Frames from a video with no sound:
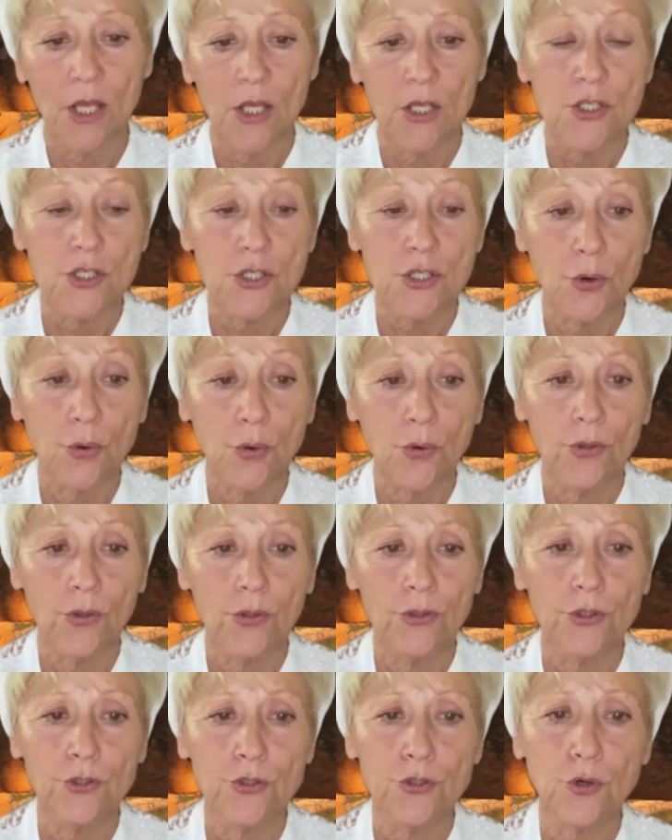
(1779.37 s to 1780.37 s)
So
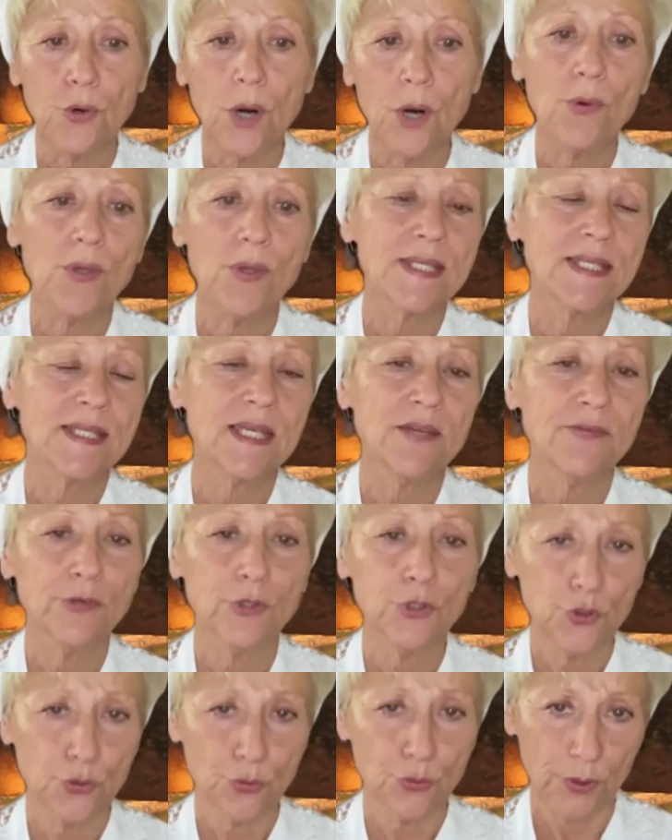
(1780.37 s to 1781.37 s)
the Torah was
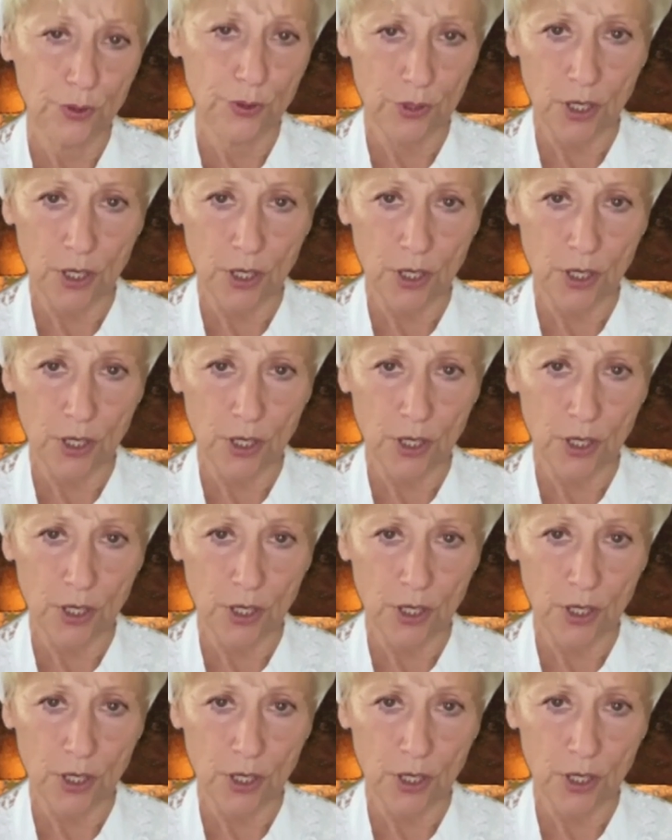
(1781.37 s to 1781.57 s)
given to